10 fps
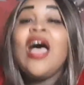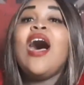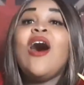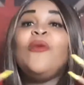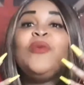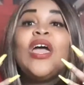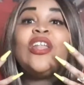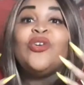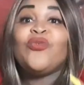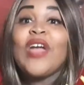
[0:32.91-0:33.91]
I hope you had a
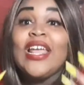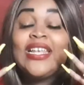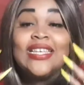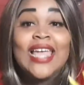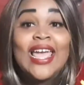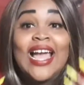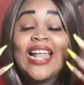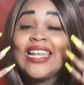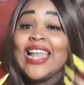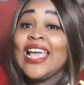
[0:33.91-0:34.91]
great day, a
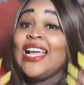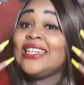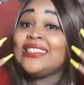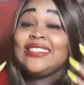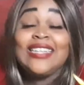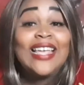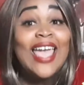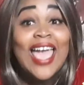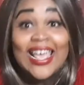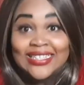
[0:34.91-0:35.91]
night, a
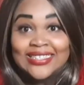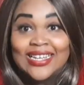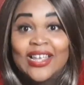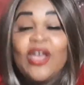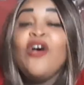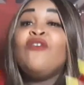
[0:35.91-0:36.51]
siesta.